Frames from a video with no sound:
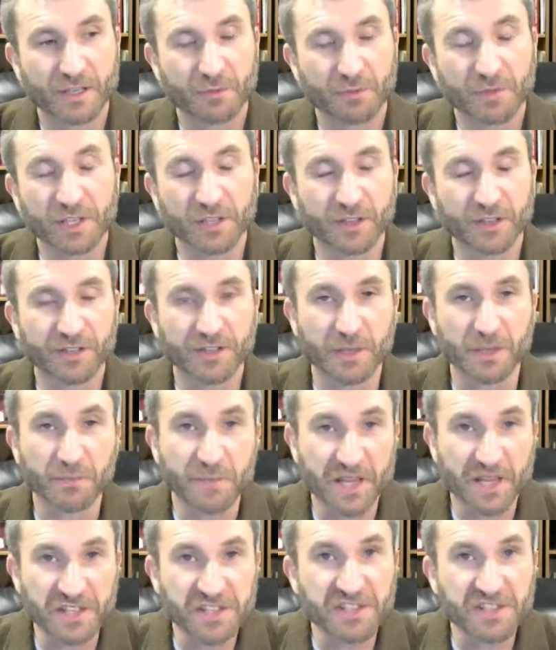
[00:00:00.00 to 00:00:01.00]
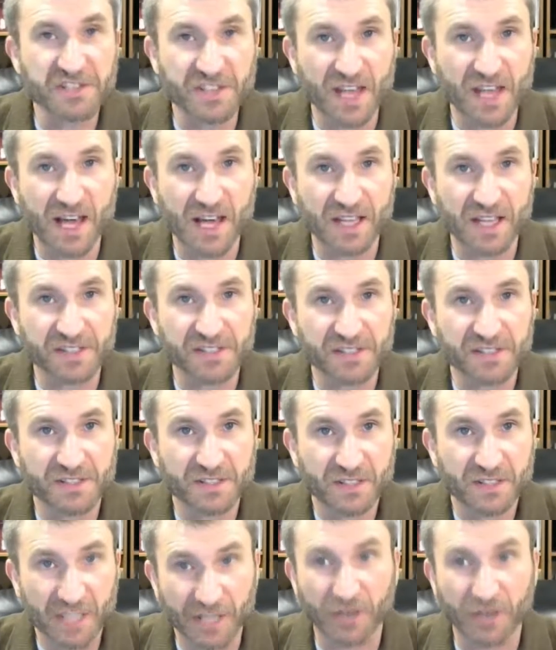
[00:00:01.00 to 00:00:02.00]
We learned that pesticides
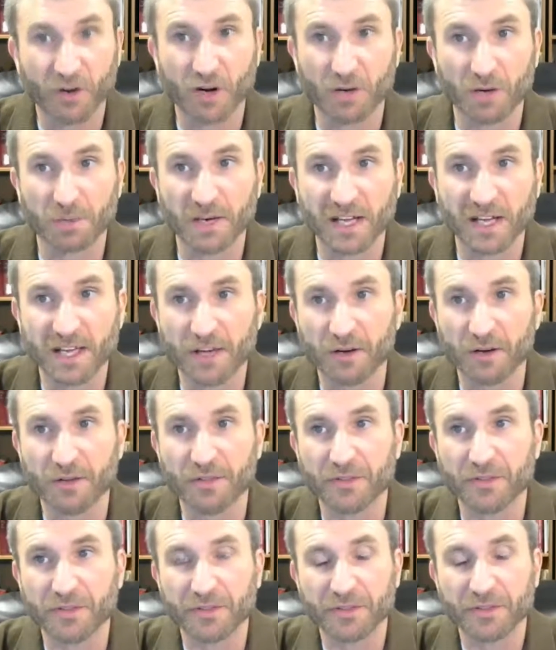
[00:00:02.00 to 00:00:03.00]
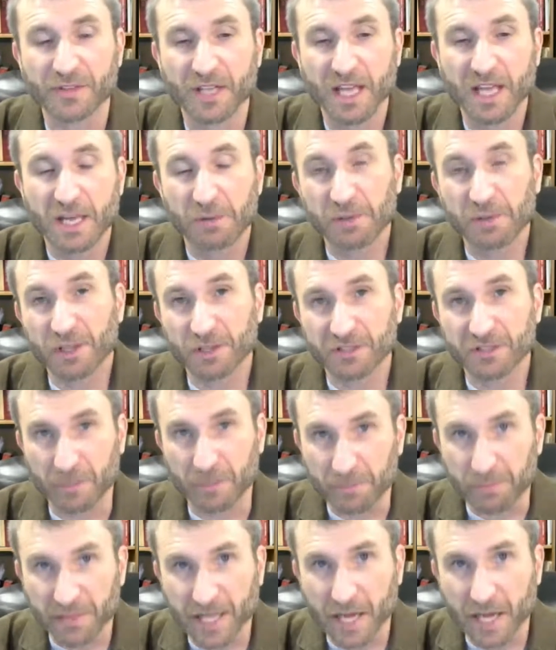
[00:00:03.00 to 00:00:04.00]
can harm our health. We learned
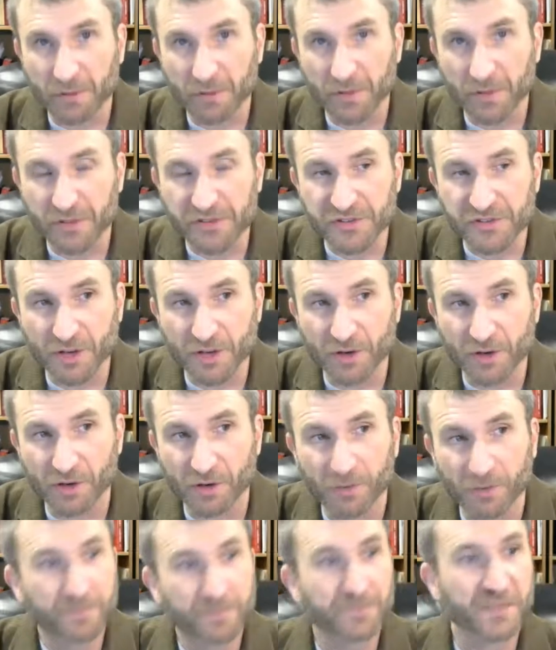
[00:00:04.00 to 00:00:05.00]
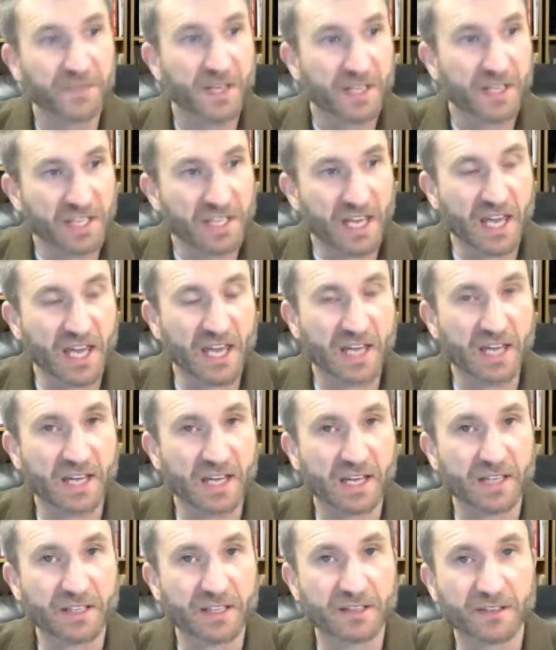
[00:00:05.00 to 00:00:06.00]
that plowing the soil
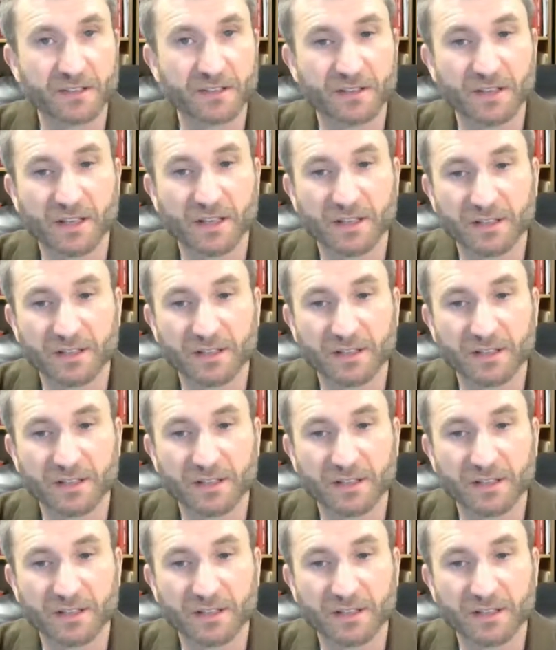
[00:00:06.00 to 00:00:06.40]
can